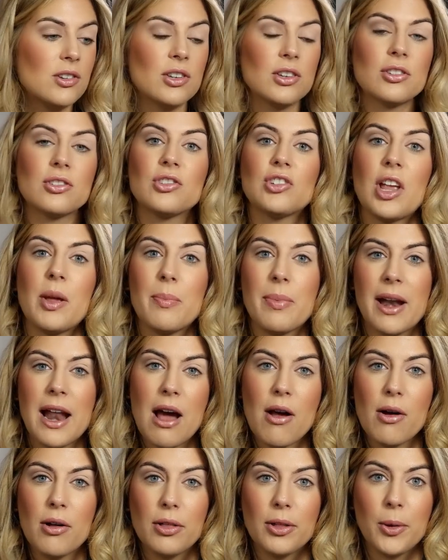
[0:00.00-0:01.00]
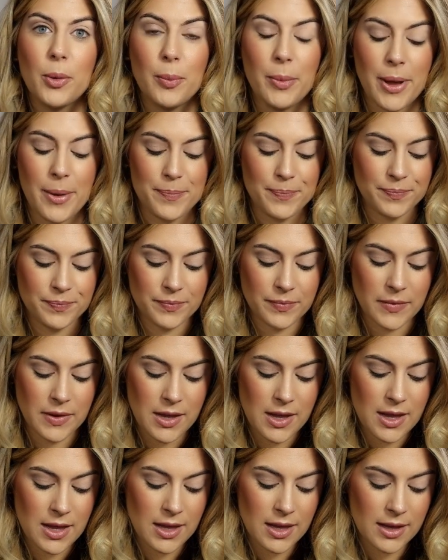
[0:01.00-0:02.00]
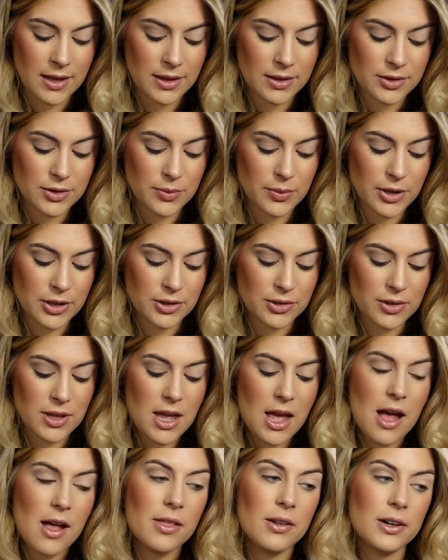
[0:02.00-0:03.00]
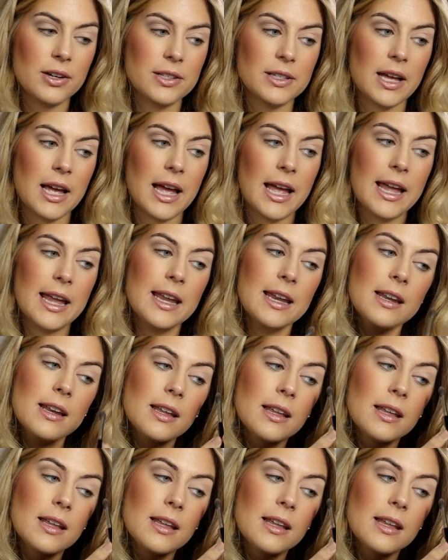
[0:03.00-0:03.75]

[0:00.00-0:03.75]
just shape it out a little bit. So we're going to do the other side.